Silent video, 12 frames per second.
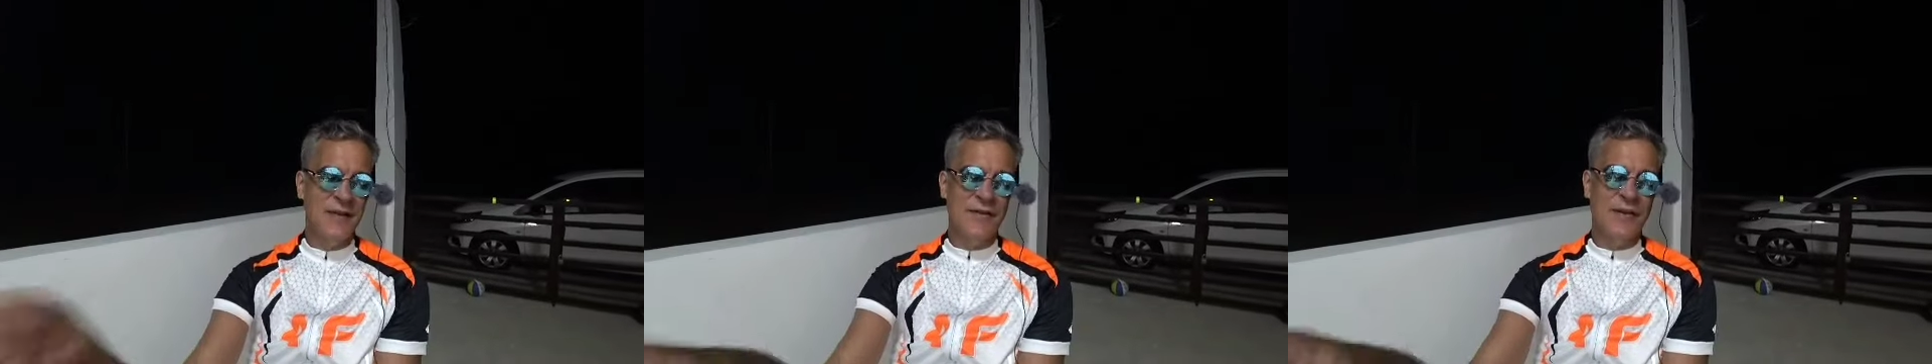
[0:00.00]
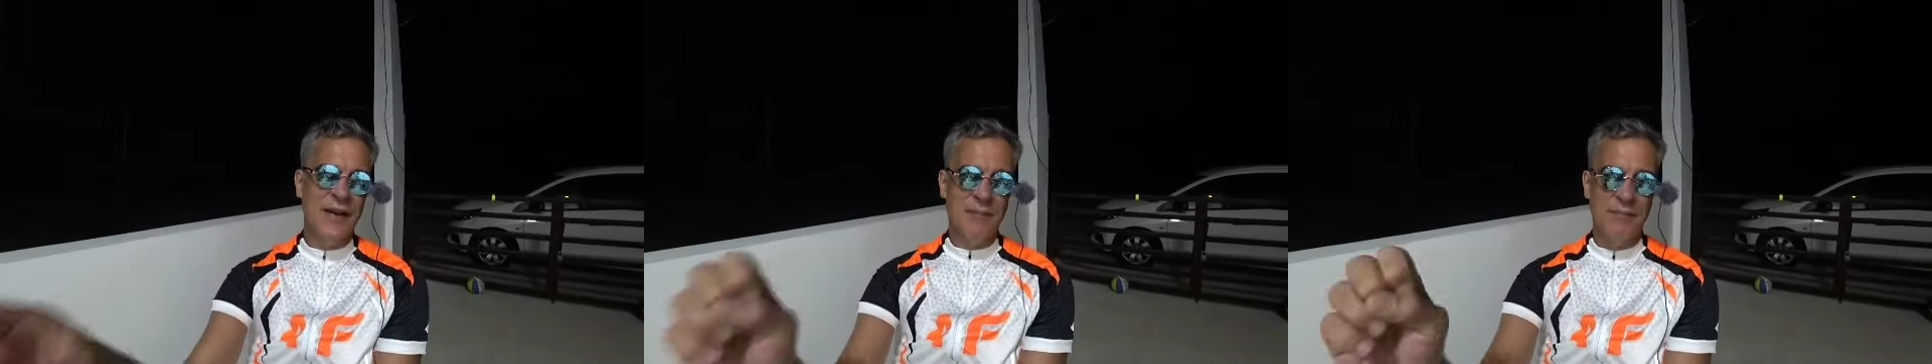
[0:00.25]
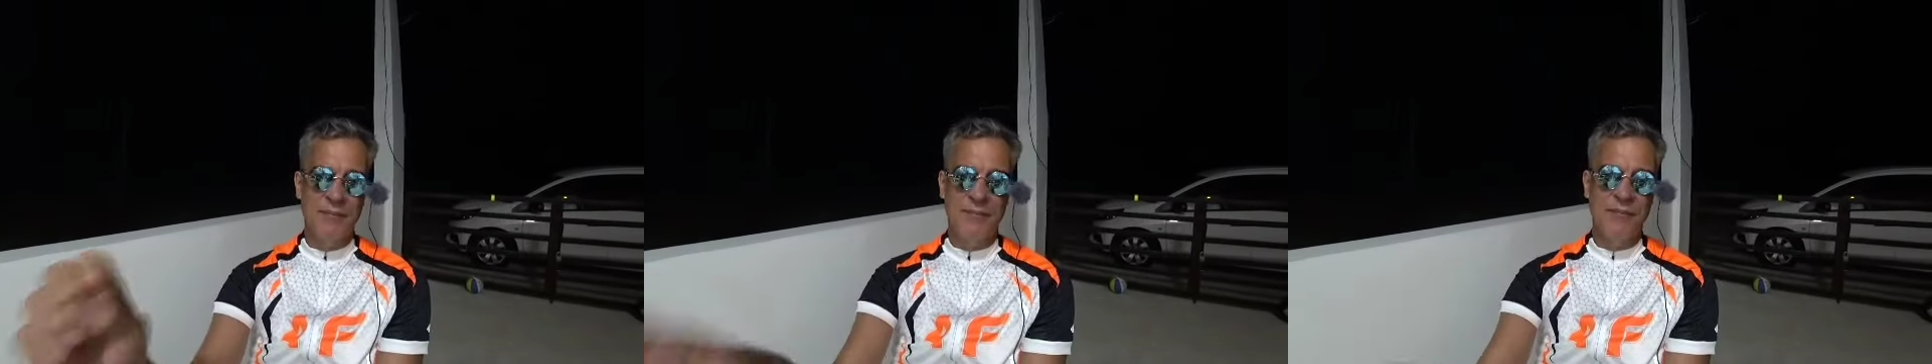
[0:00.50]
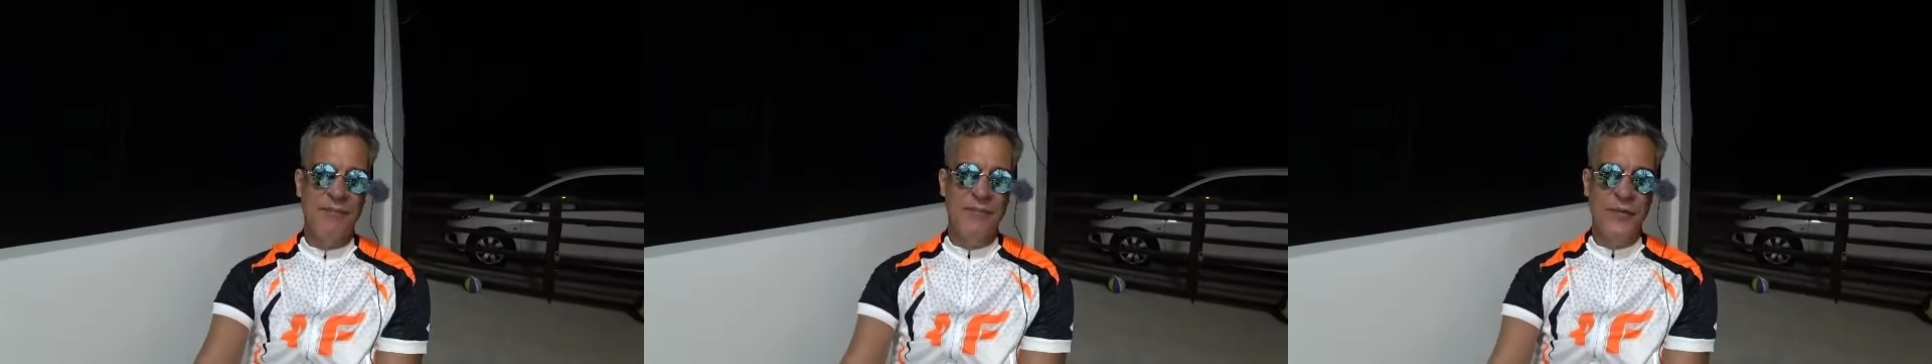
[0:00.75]
They'll try to
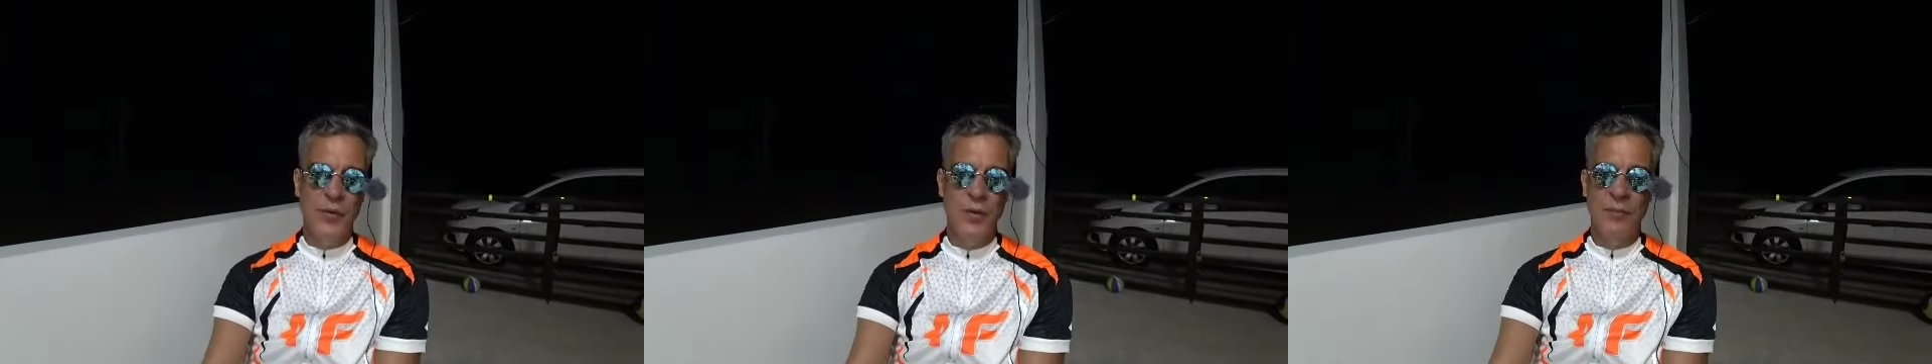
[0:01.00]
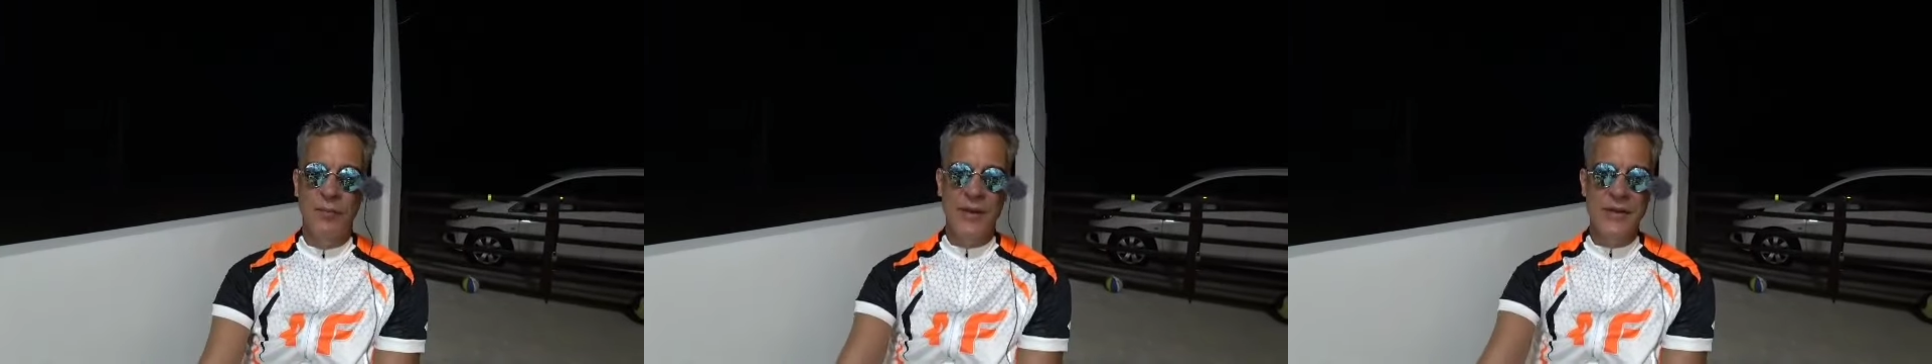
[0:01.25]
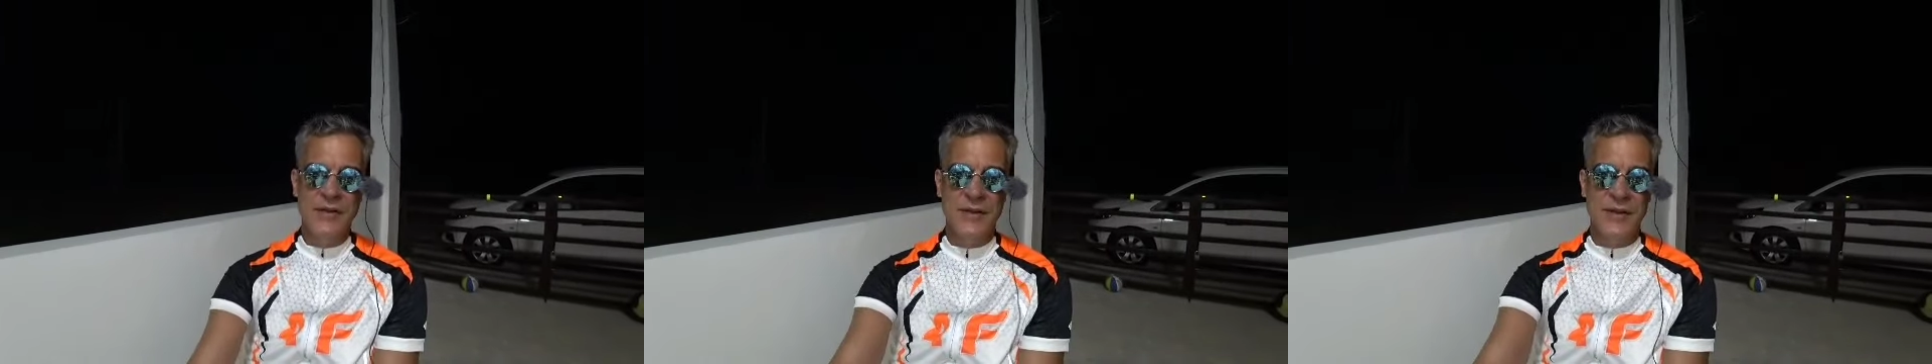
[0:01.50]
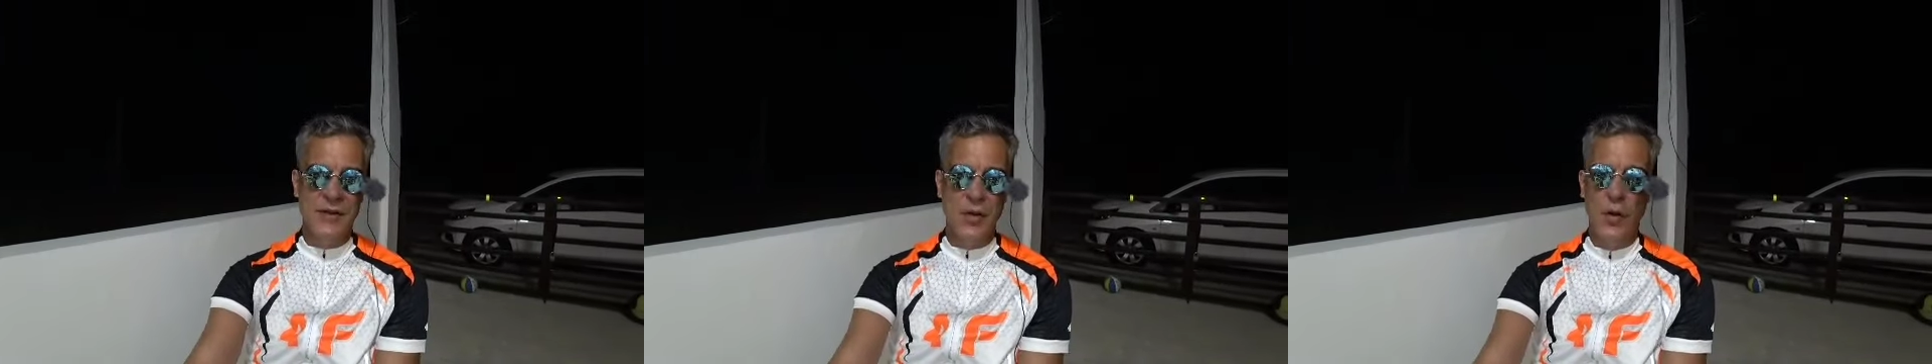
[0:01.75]
do them because
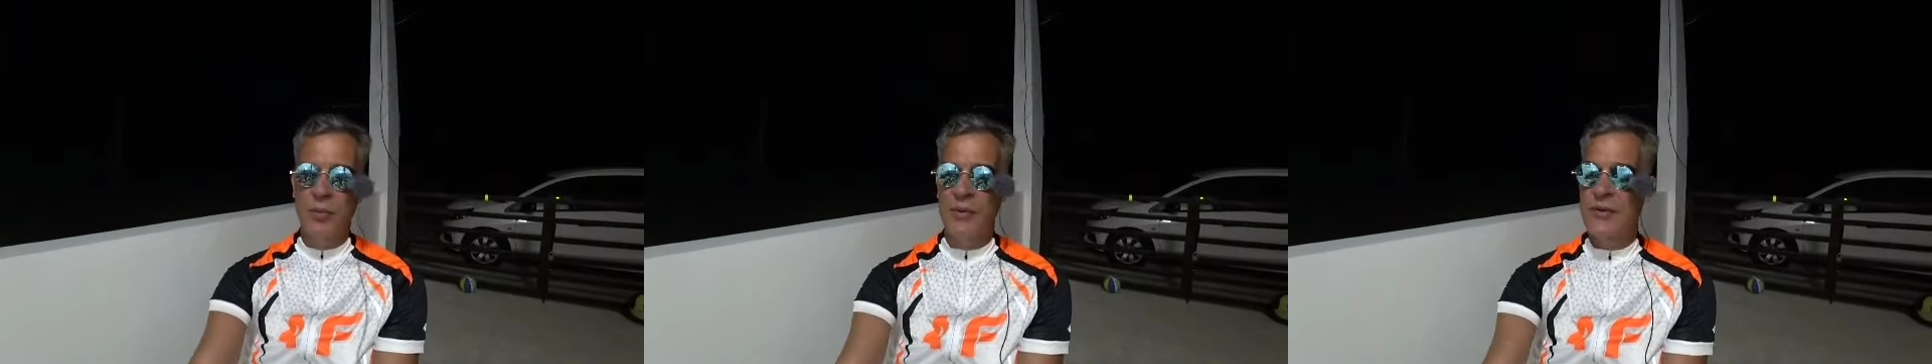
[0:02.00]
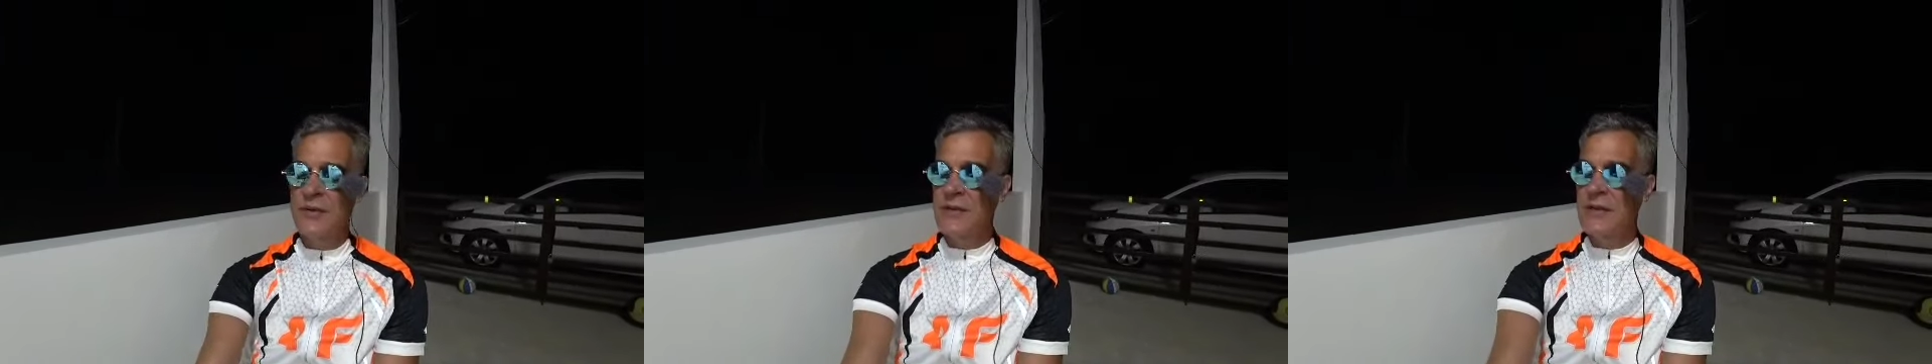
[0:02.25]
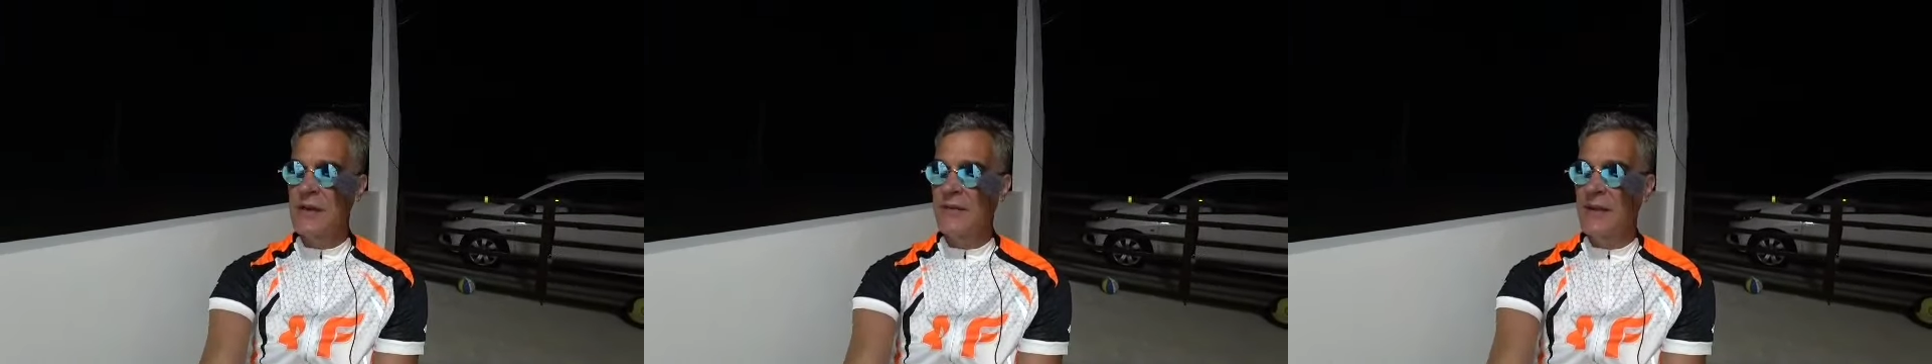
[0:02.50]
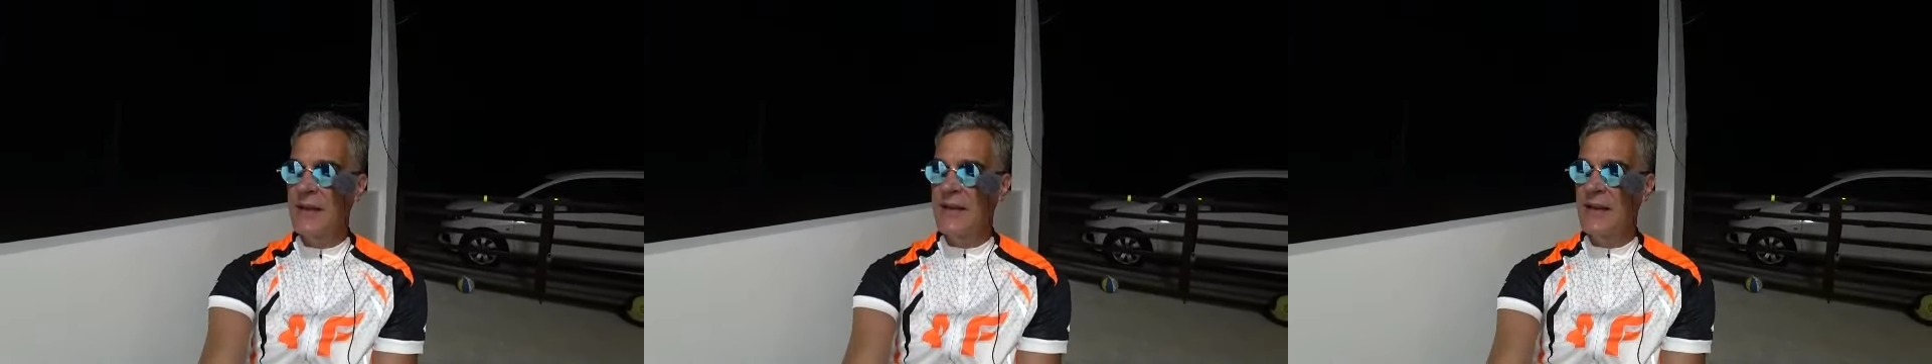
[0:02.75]
of the dopers and
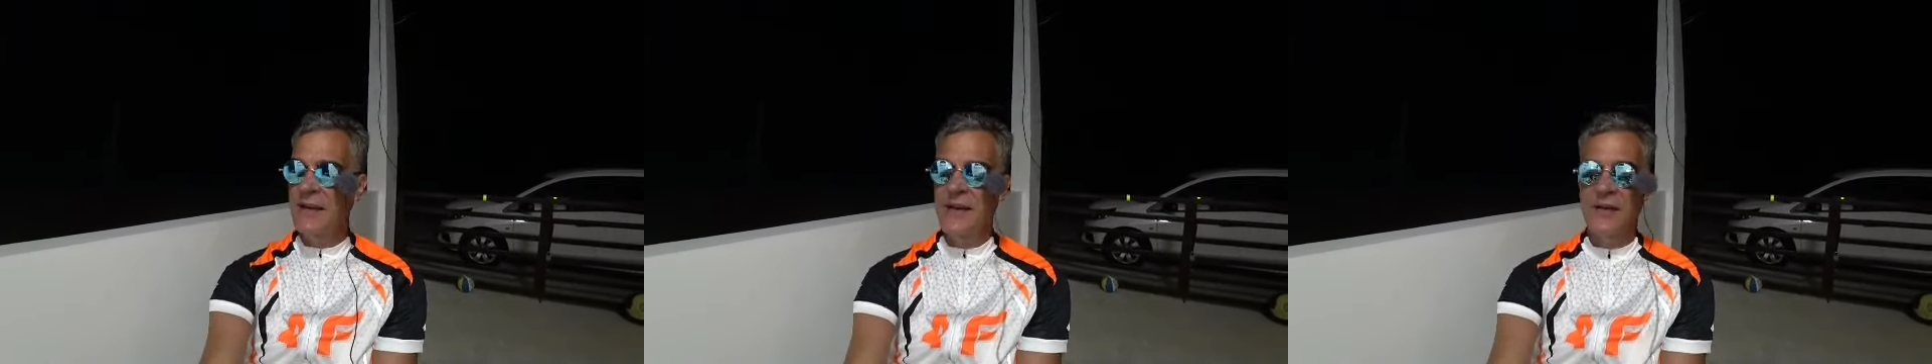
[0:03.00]
stuff like that.